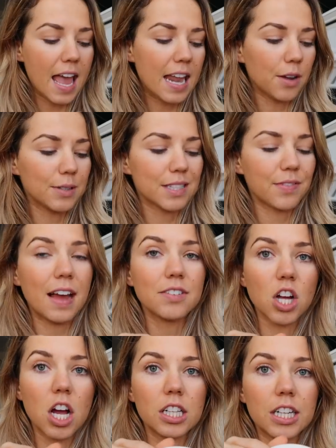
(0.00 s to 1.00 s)
and it was
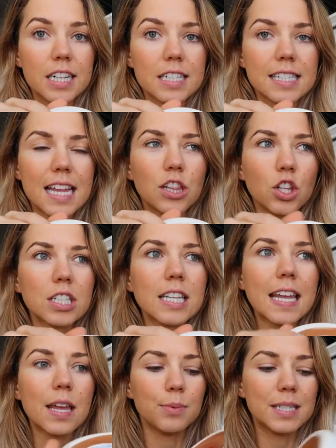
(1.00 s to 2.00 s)
$5. It looked
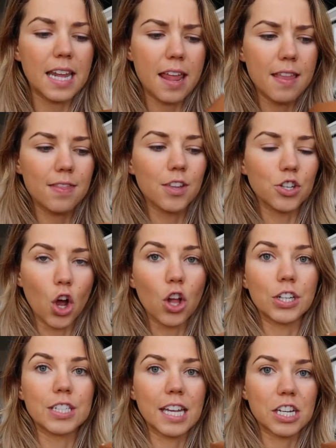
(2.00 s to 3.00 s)
like it was in the
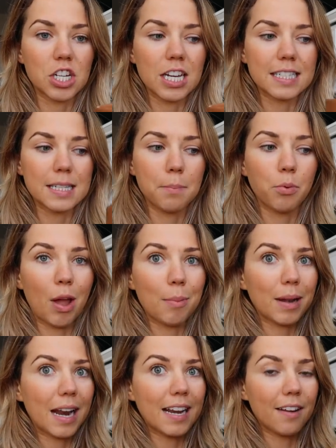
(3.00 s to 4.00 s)
dollar section at some point,
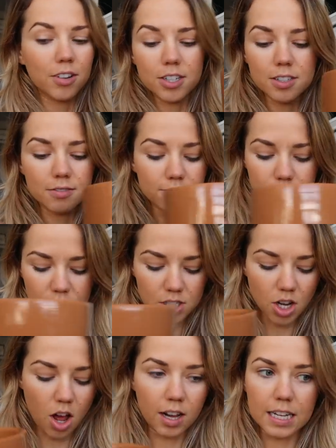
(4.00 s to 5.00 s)
but I never
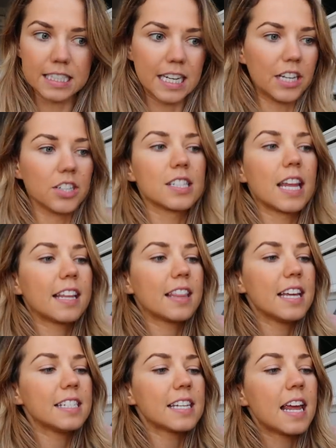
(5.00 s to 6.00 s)
saw containers like
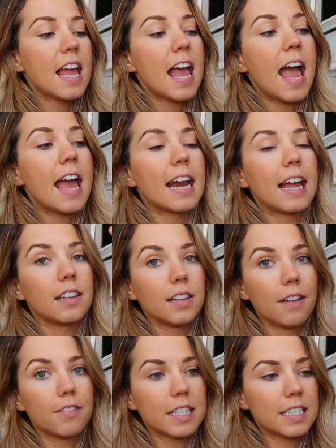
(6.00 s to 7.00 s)
this. And I
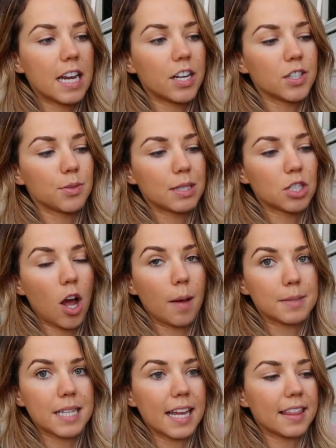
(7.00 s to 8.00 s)
love containers with
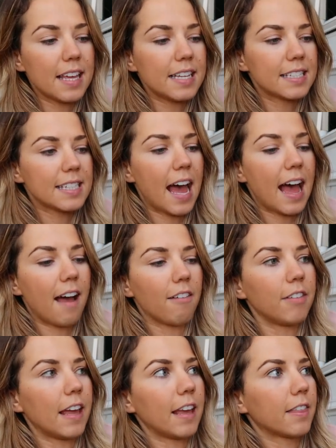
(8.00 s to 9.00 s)
tops like this that
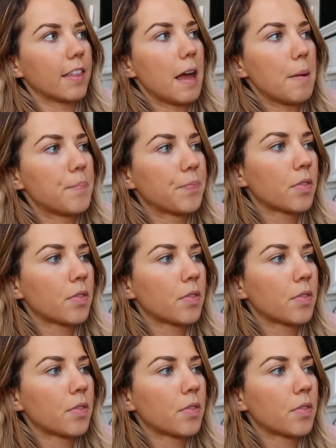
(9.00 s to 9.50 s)
have like the